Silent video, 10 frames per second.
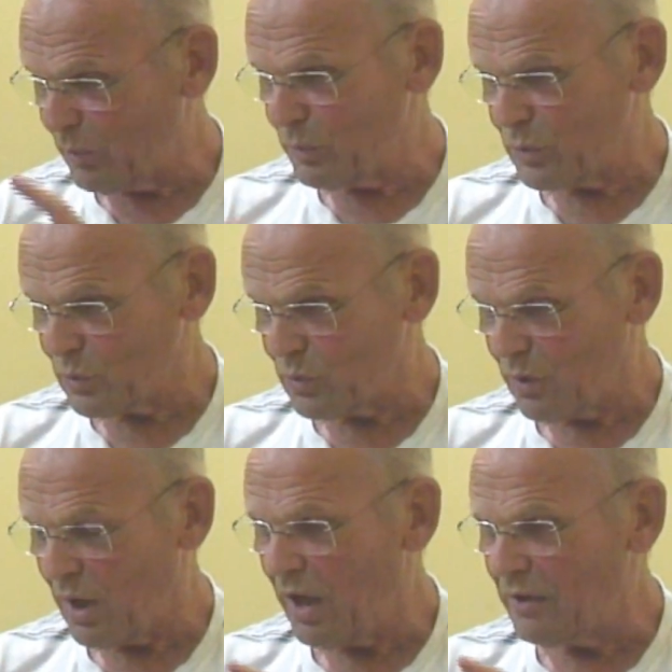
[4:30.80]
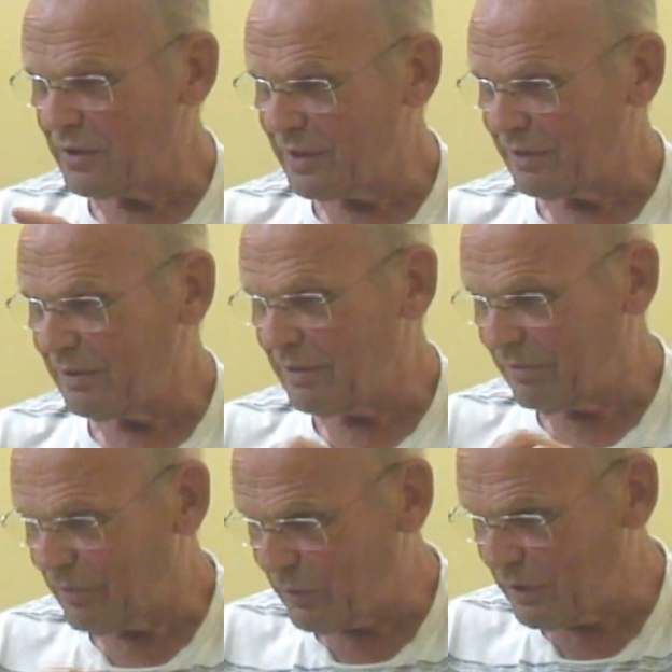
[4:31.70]
Bosco, until the
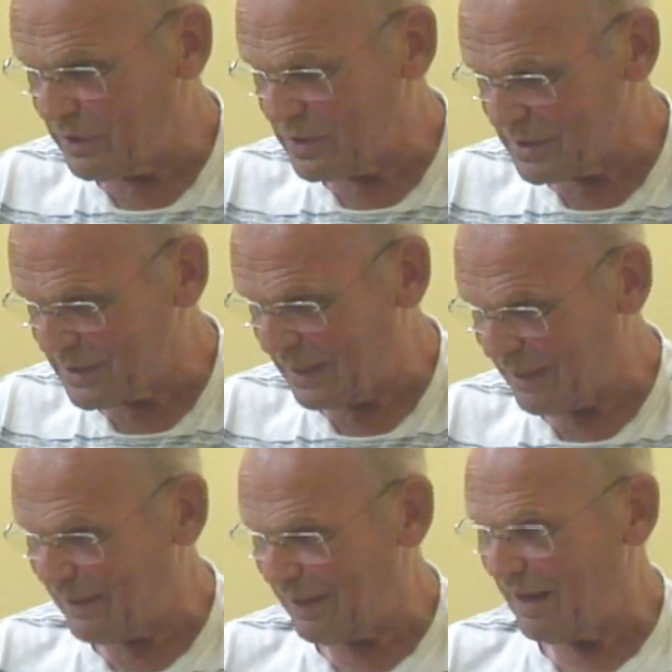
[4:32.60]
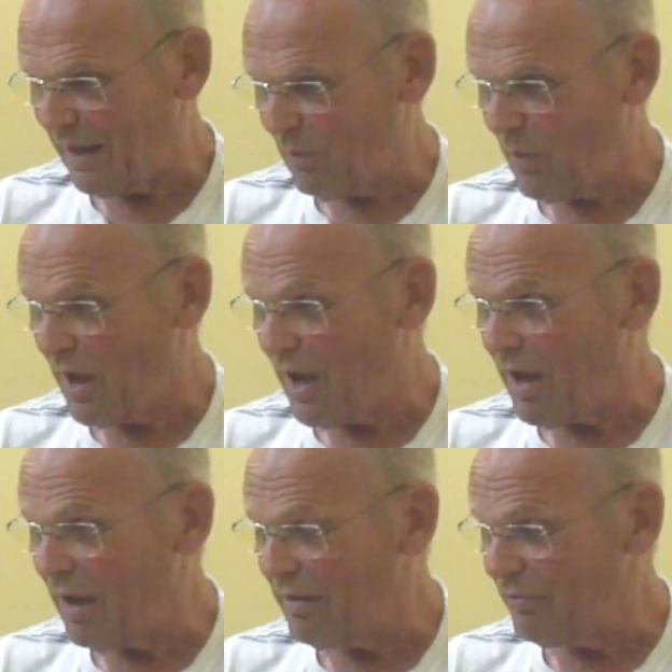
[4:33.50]
very second now,
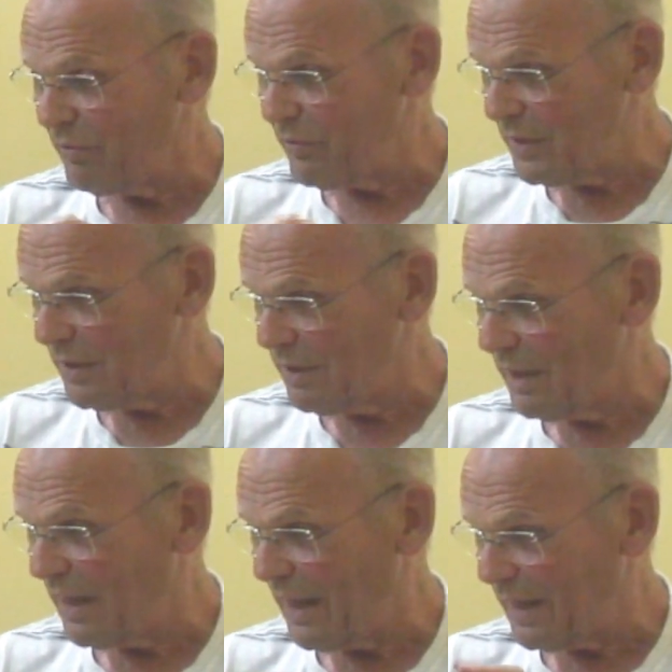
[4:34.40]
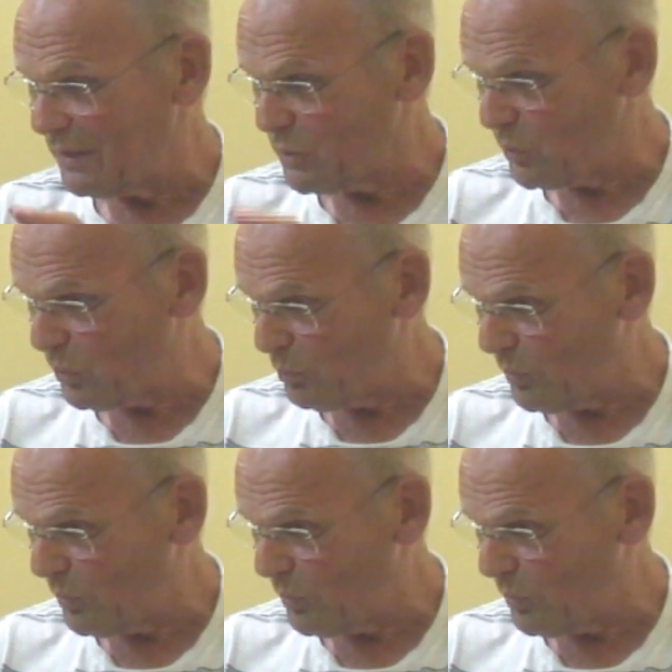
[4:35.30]
I feel at home.